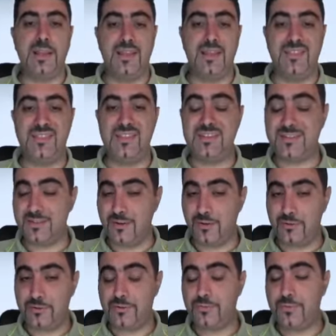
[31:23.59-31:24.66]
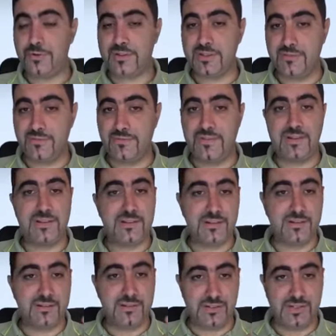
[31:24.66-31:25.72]
And this also works in fillet
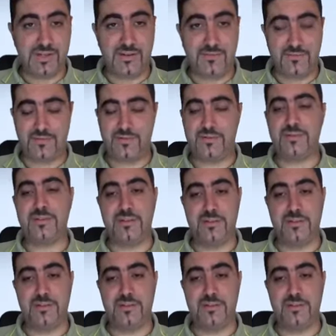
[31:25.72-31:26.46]
and chamfers.